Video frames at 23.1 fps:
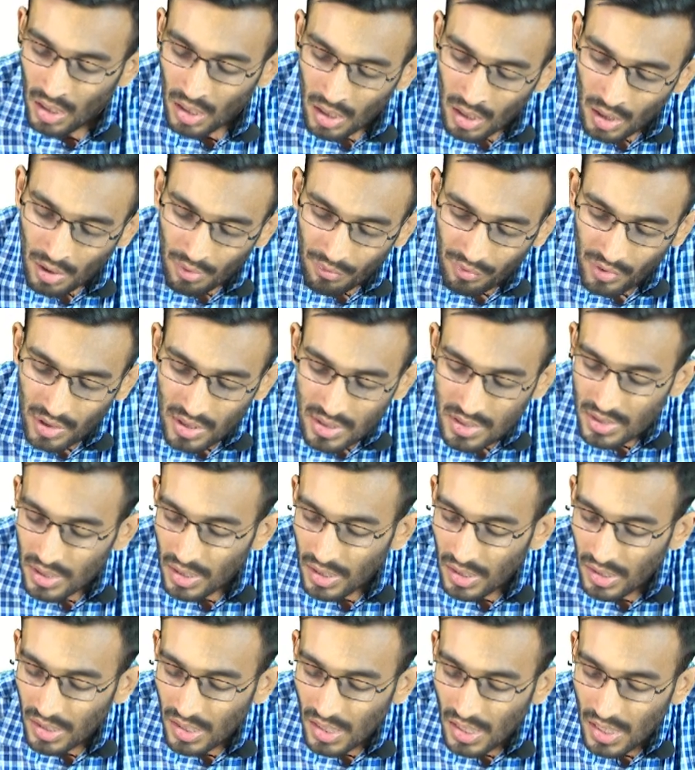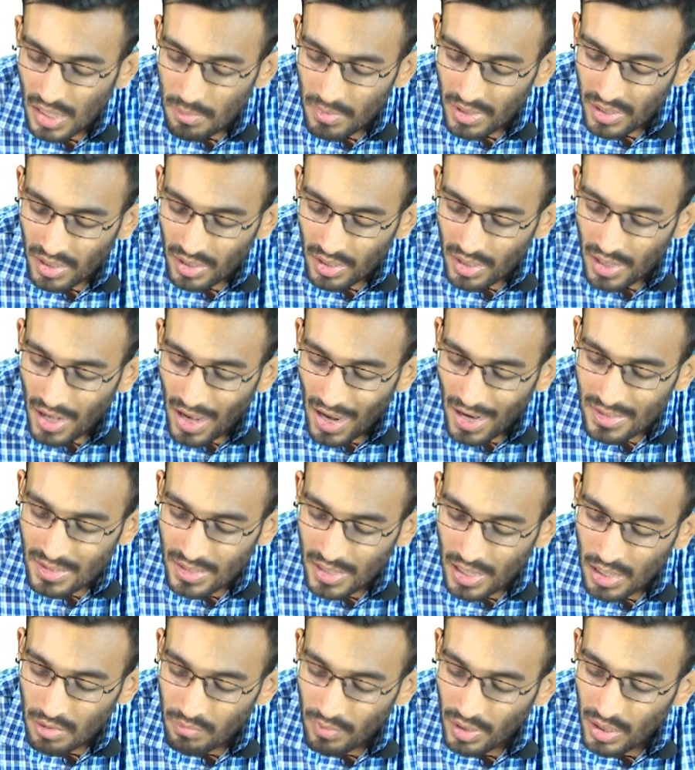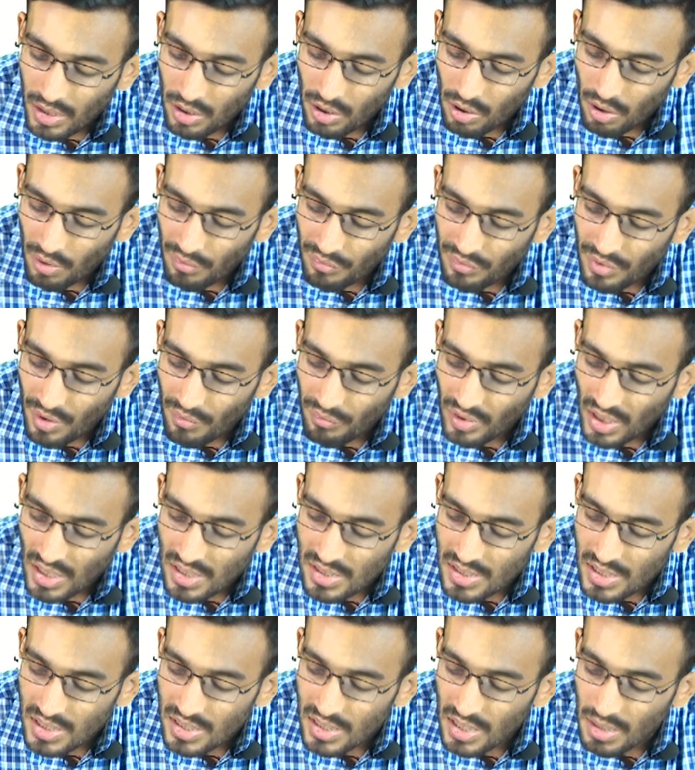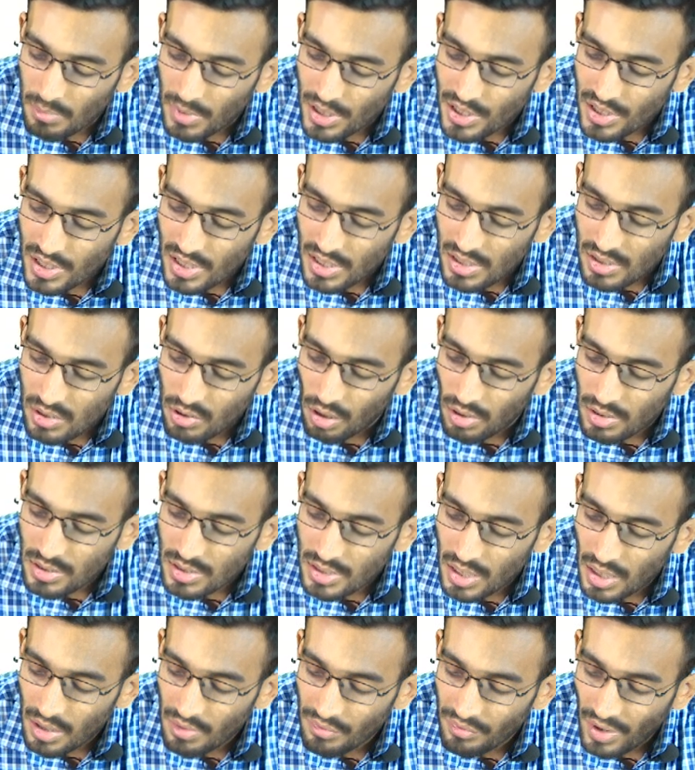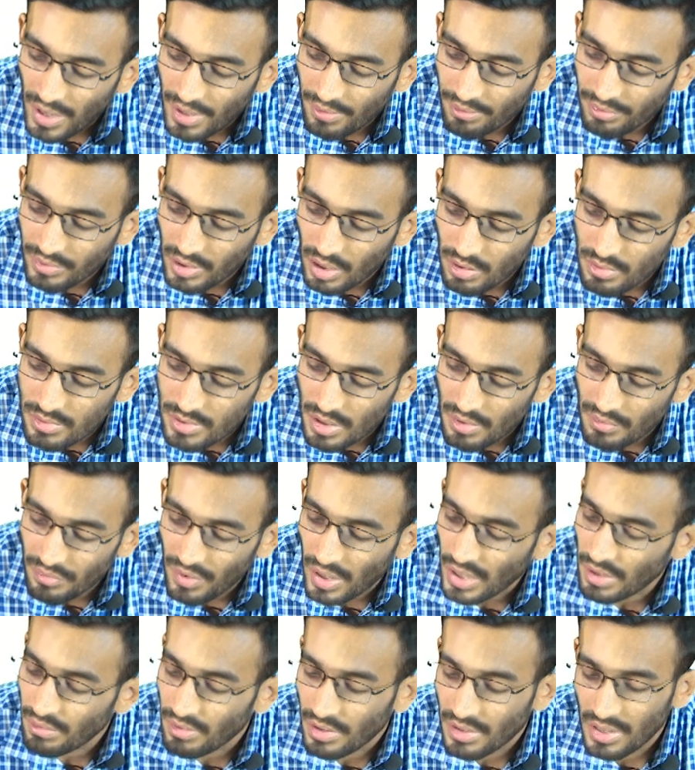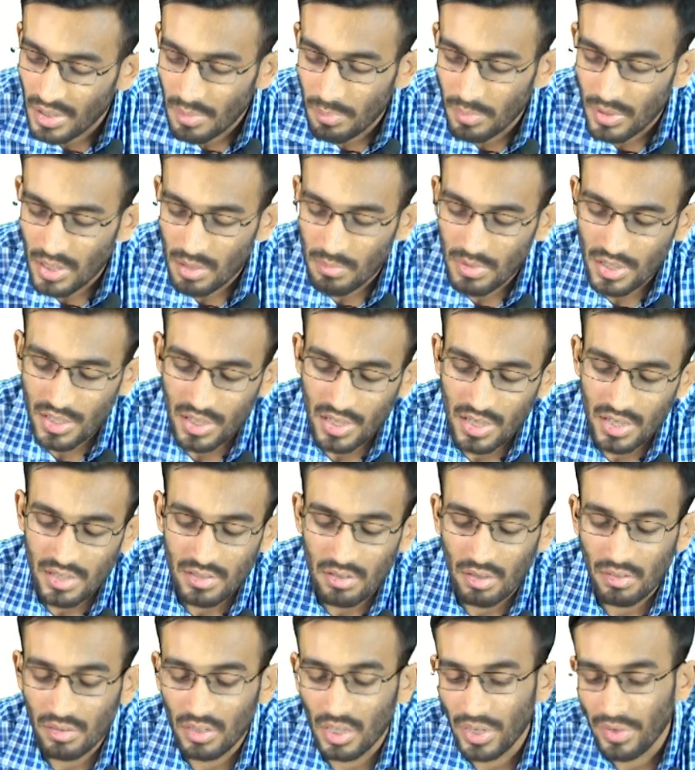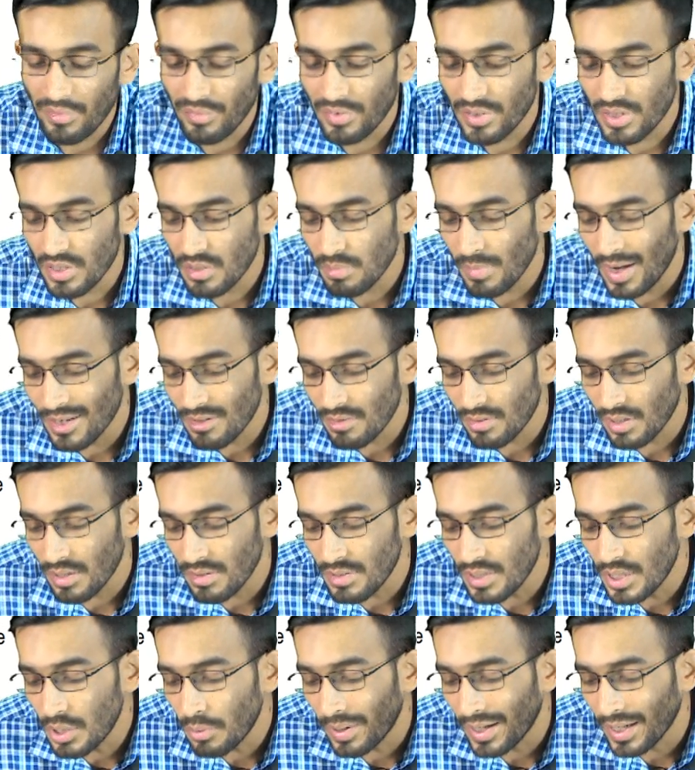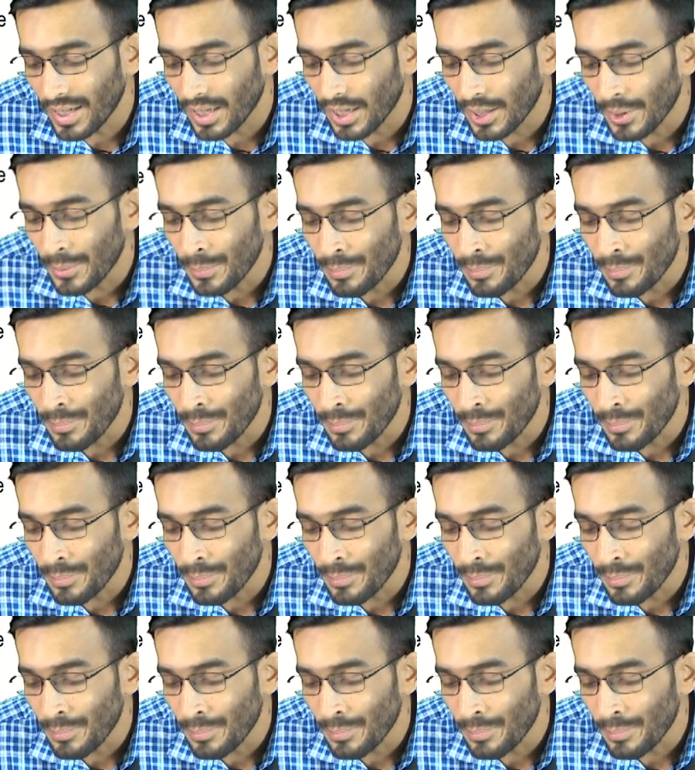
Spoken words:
First, T Limited has an inventory of 50 stitching machines costing 5,500 per machine as on 31st March 2020.